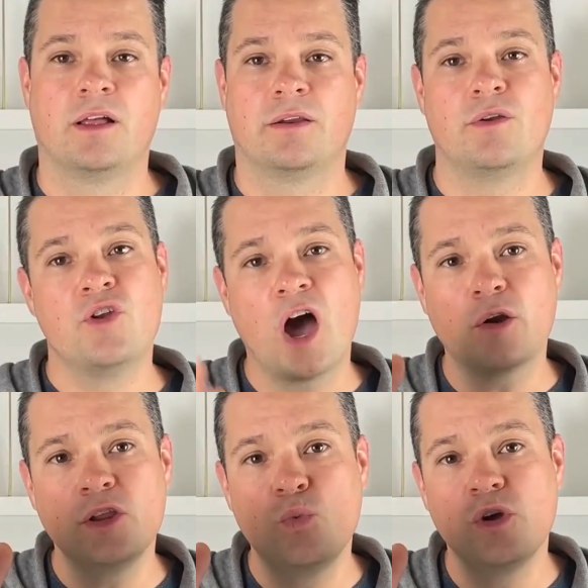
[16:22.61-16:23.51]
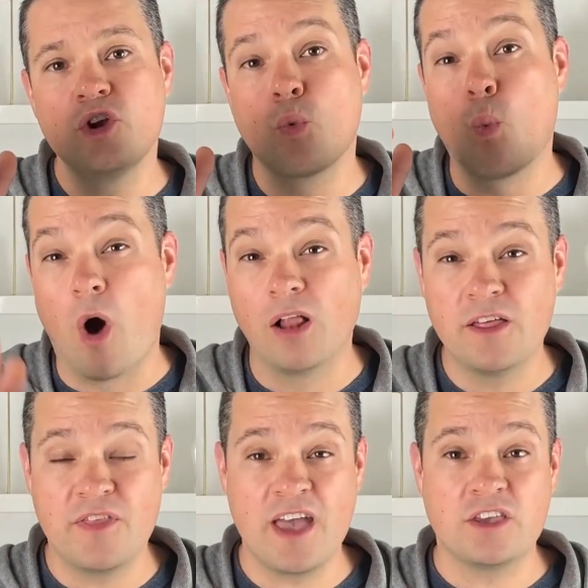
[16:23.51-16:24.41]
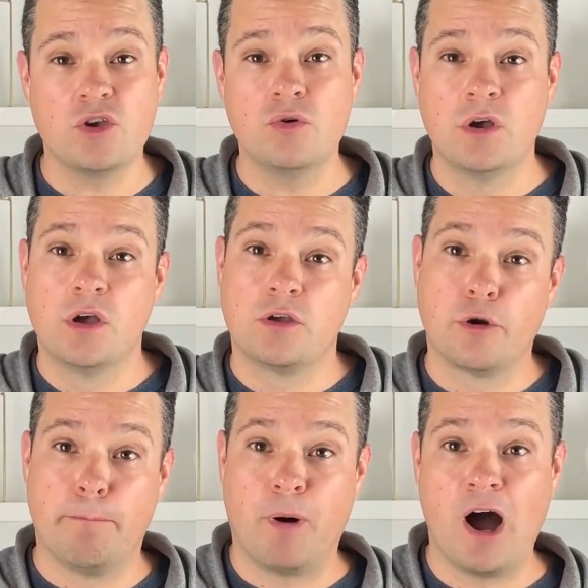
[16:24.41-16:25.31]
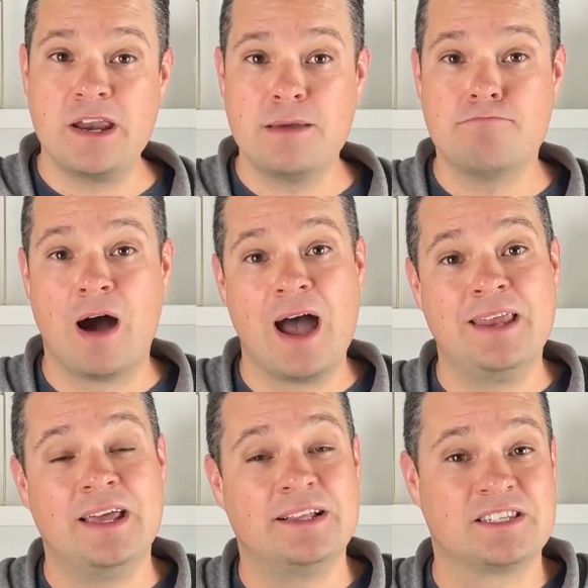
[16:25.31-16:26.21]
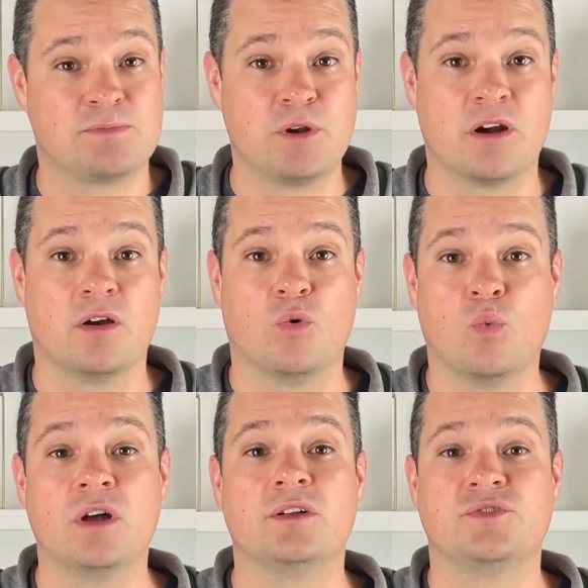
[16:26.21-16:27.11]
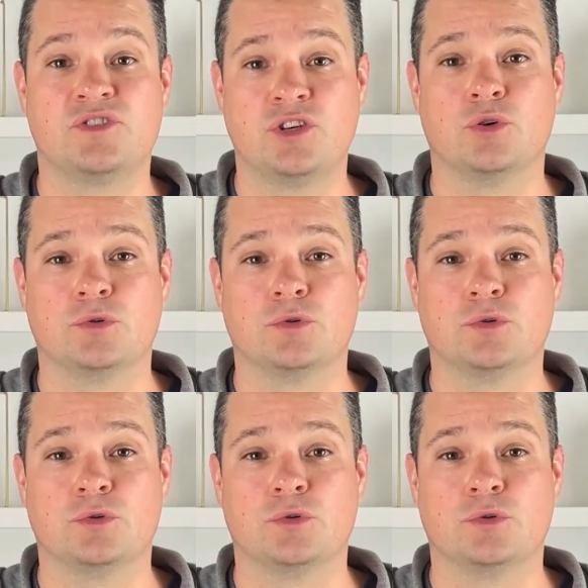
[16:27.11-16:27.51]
Now, not only will your wallet thank you, your body, mind, and spirit will too.